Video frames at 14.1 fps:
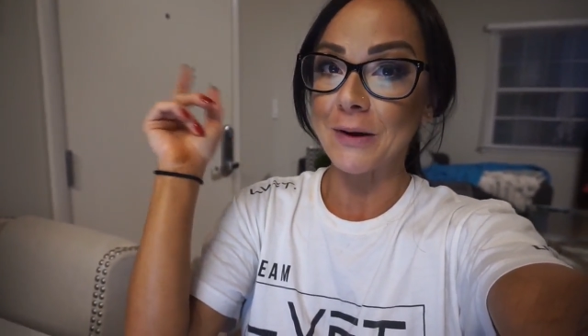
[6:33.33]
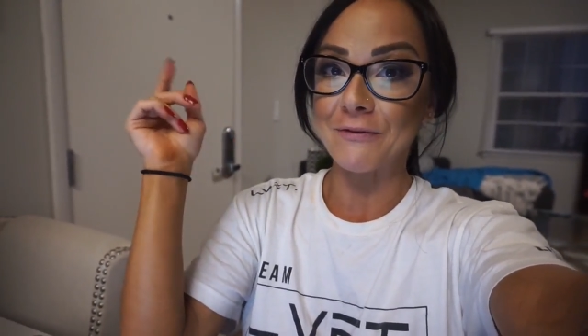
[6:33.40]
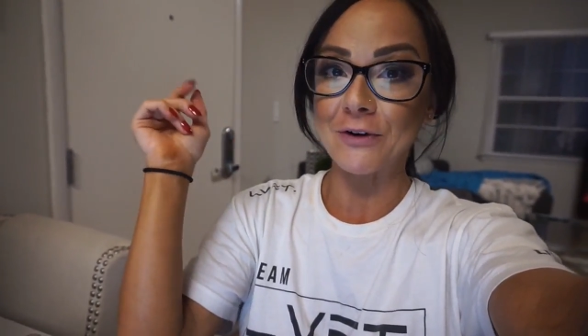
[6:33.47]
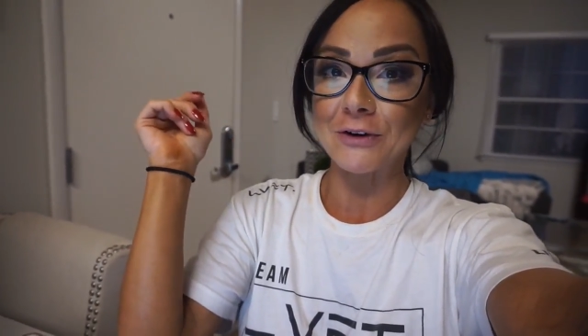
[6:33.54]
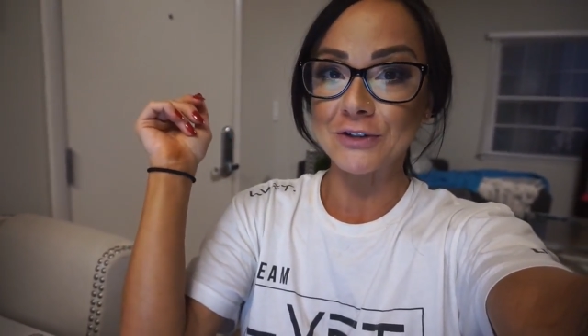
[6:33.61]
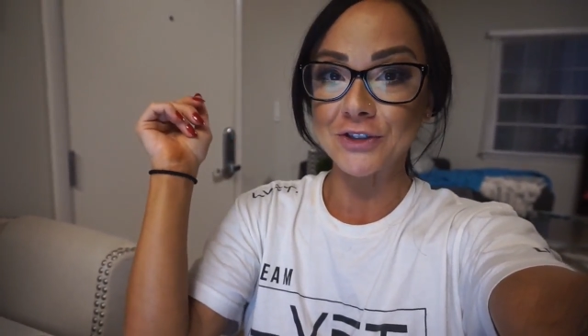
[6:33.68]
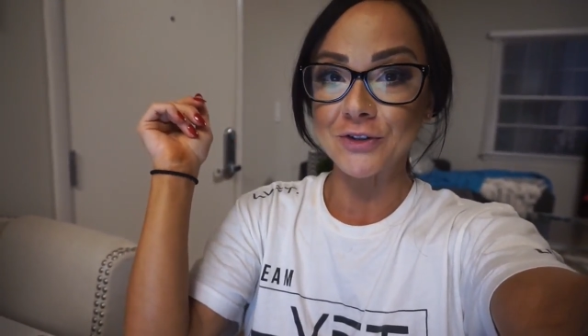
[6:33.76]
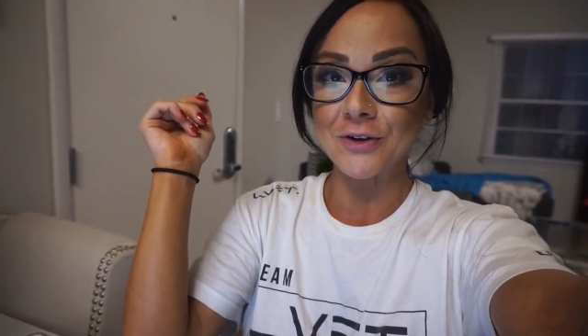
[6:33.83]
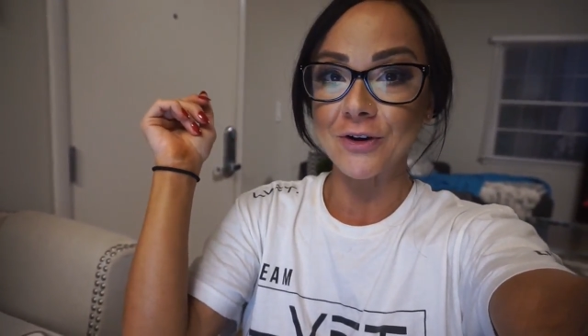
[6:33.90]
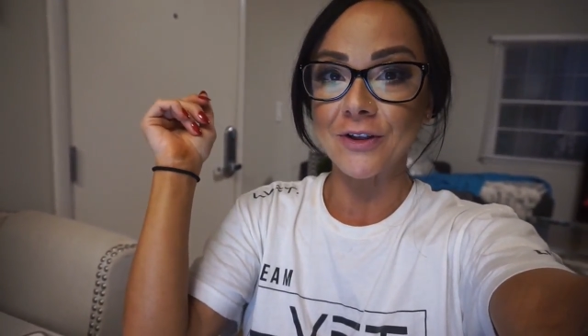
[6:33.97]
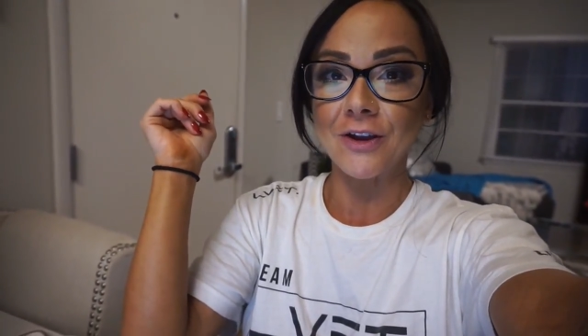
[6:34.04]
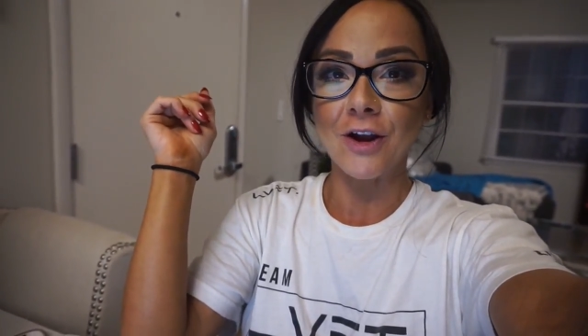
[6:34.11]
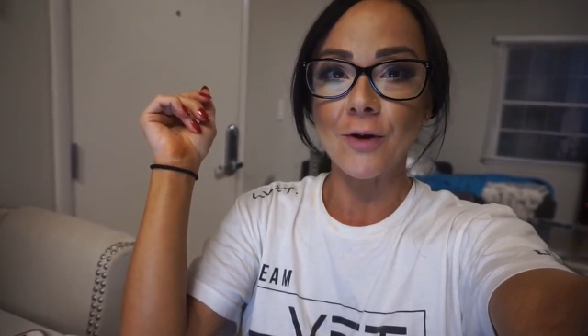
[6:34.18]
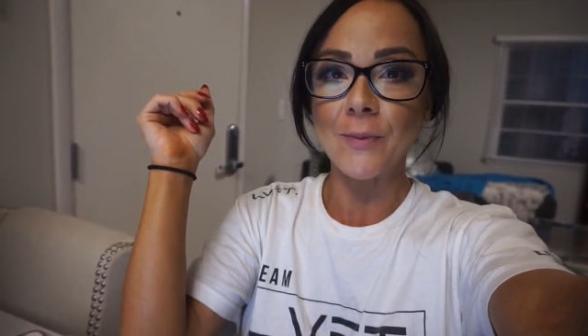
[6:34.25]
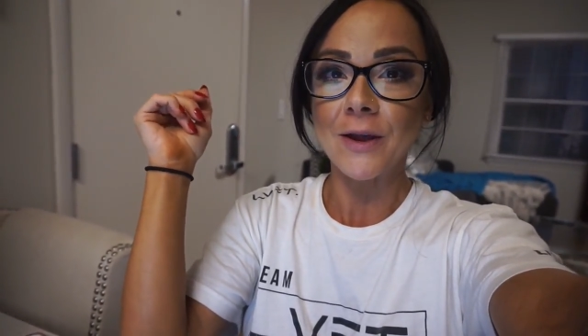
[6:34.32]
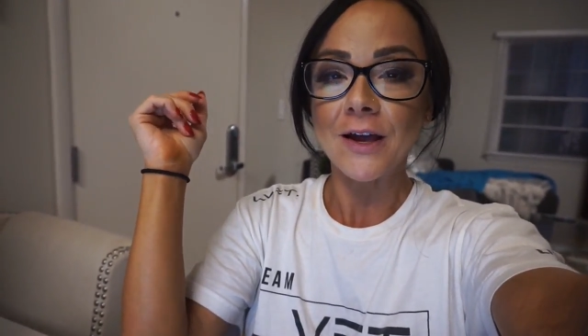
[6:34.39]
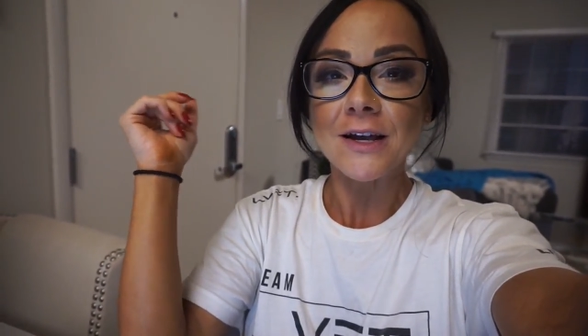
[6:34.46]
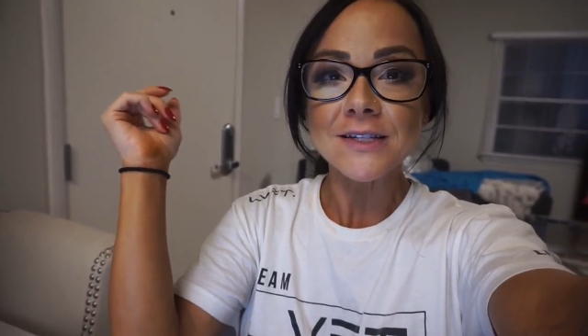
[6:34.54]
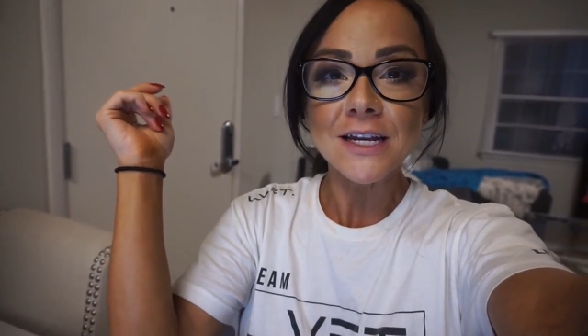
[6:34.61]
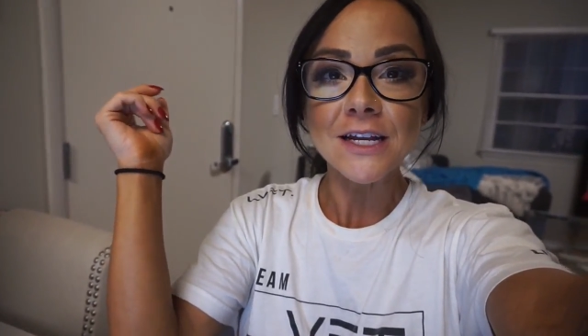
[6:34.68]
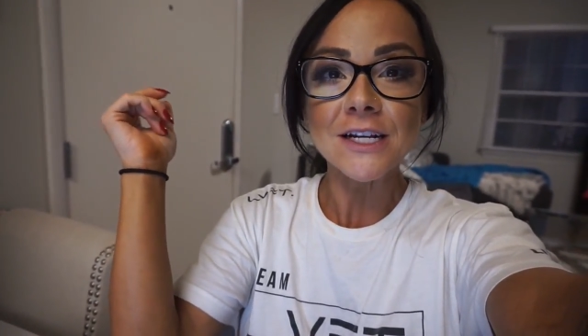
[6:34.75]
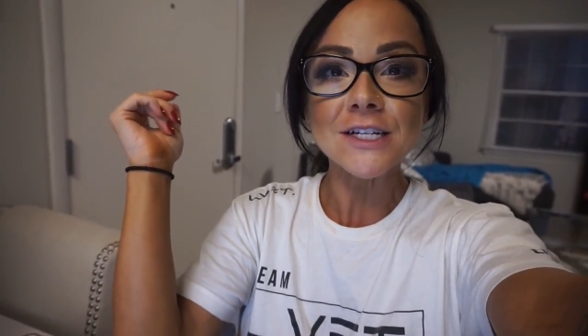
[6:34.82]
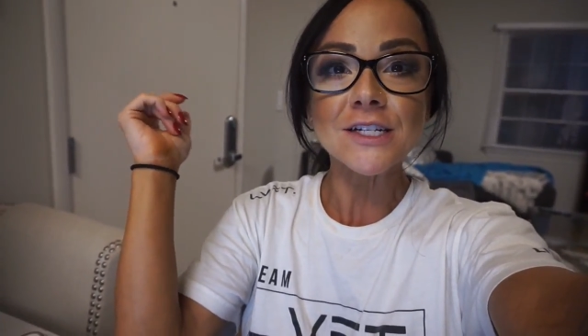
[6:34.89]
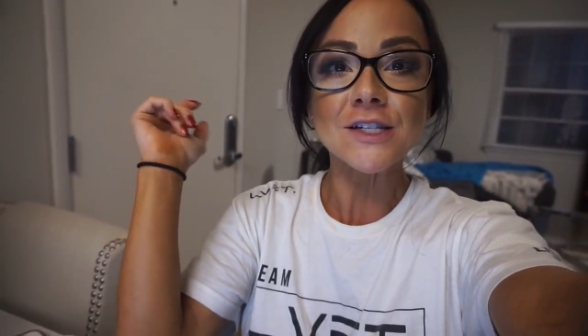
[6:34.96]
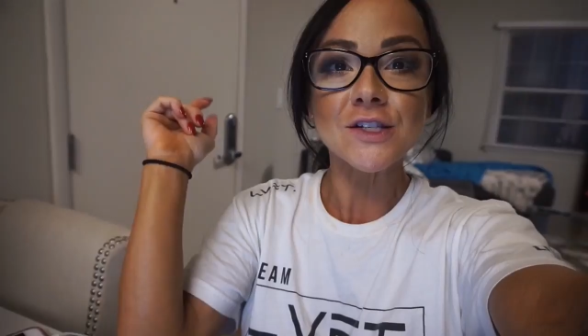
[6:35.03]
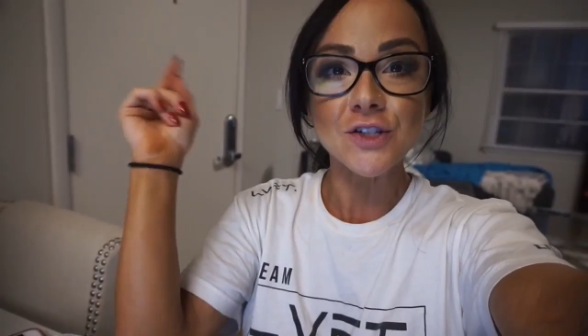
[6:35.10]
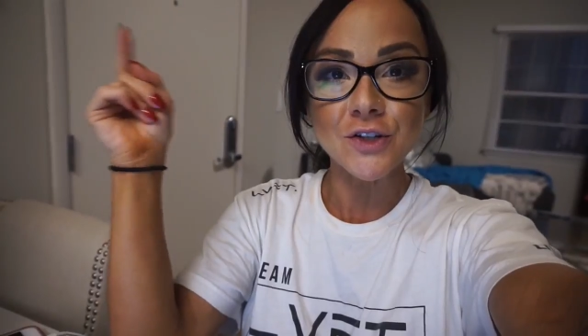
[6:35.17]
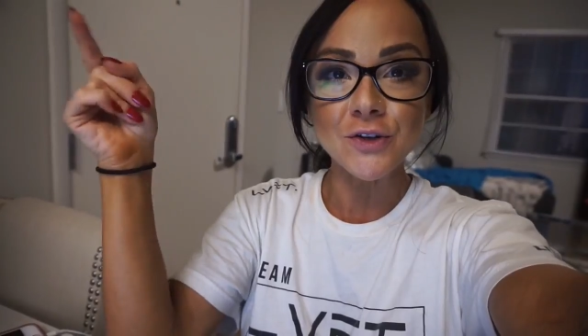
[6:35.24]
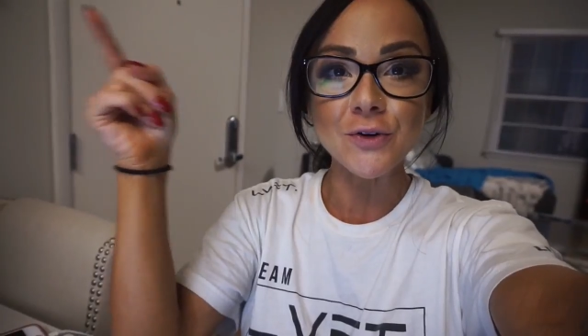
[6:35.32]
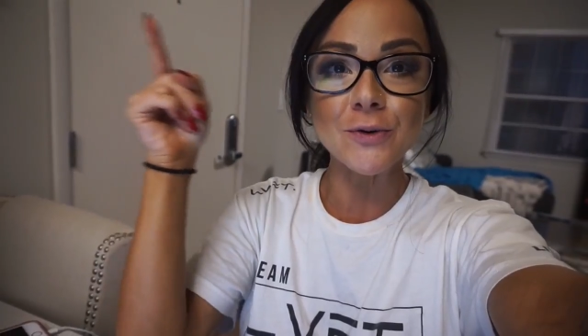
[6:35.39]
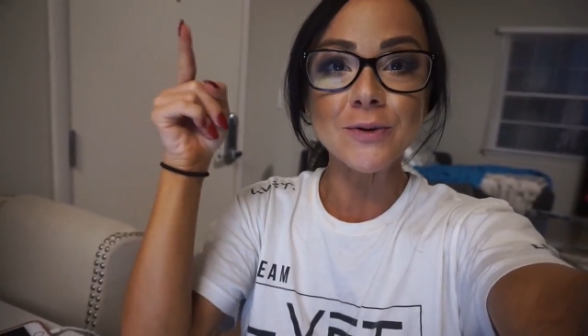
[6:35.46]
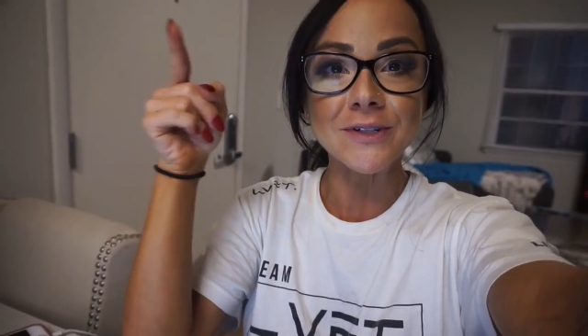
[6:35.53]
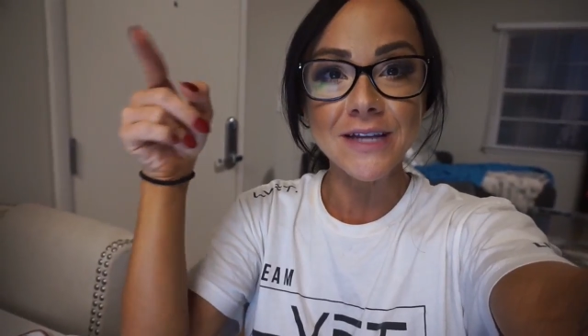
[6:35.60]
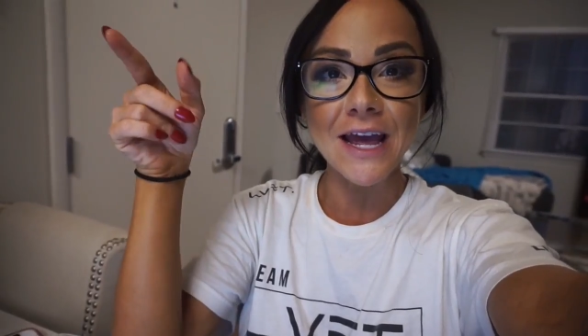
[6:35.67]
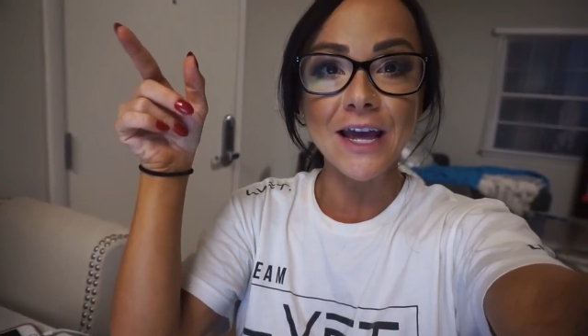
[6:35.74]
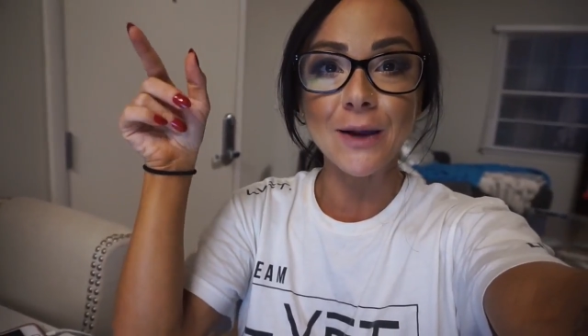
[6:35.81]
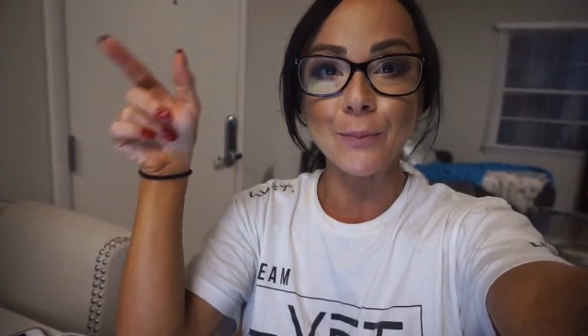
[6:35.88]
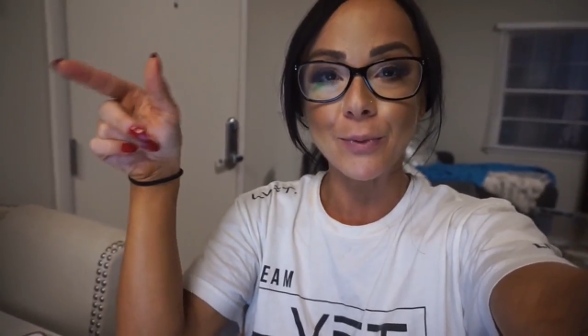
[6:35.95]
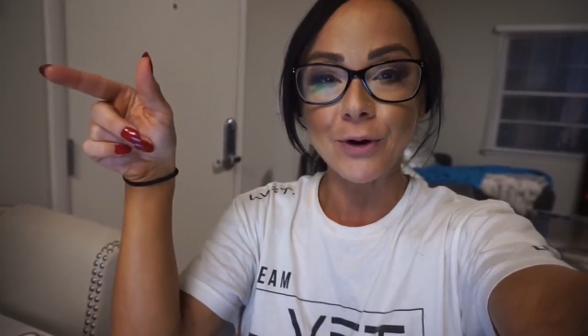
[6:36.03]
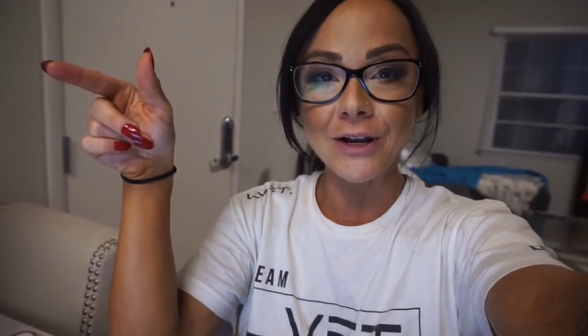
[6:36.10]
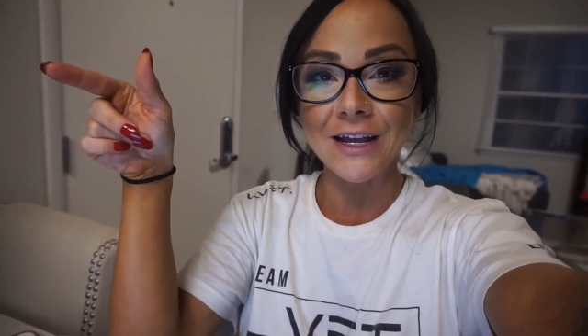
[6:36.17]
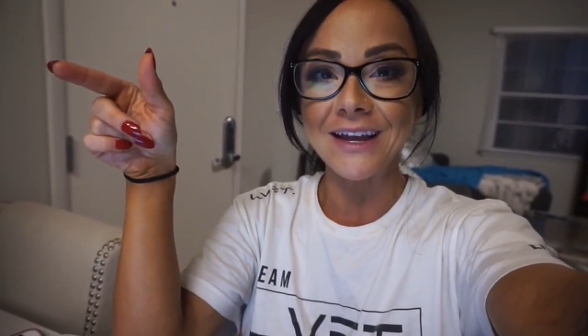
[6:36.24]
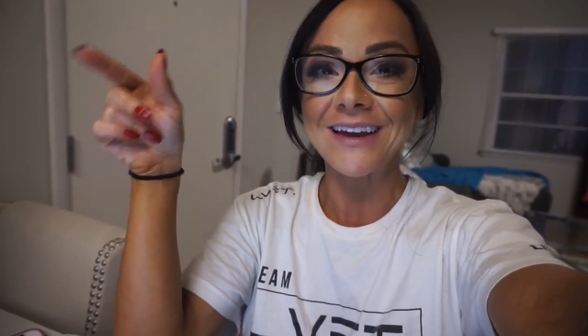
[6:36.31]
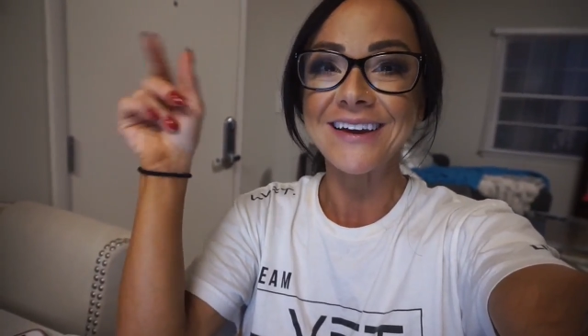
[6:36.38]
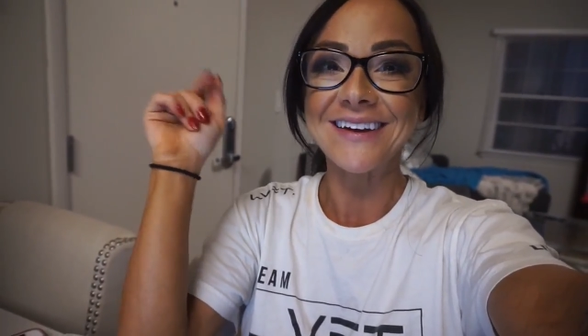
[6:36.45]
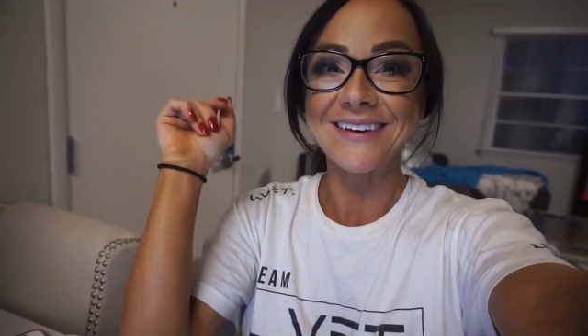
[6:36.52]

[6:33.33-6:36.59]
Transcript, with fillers: my photo shoot earlier because it is just too dang pretty.